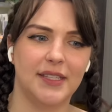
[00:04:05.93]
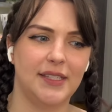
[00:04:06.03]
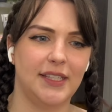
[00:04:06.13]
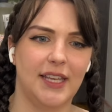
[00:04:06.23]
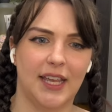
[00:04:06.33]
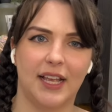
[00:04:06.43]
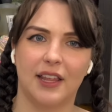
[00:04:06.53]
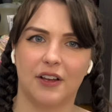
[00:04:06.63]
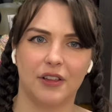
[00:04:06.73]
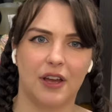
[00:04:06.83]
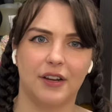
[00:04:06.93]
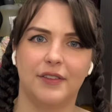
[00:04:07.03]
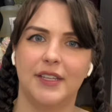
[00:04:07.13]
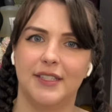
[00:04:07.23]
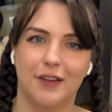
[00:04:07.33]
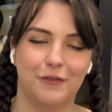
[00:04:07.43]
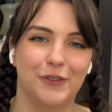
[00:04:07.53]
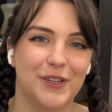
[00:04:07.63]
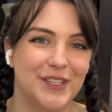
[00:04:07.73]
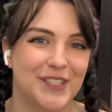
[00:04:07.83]
seeing like a lot of these
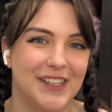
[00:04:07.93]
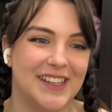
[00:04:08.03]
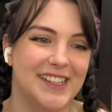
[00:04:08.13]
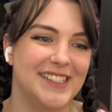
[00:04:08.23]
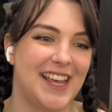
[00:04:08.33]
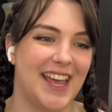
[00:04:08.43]
knitfluencers